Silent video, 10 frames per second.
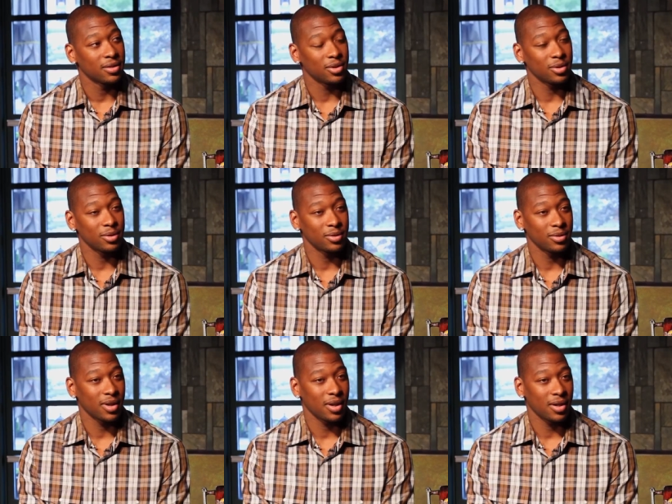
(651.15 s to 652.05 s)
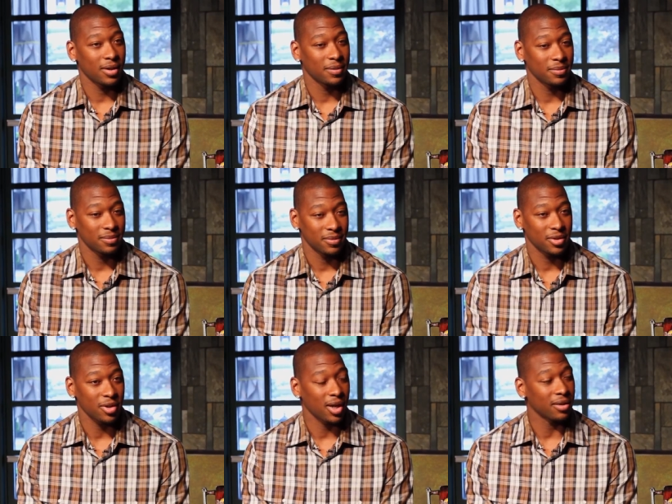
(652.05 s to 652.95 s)
to um,
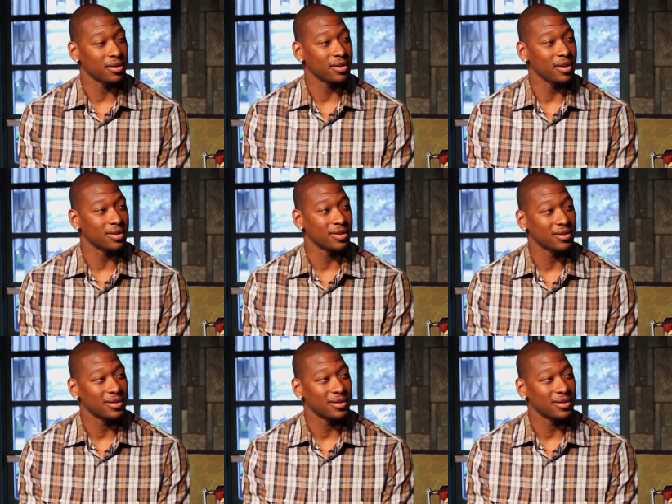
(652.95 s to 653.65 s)
start out the season,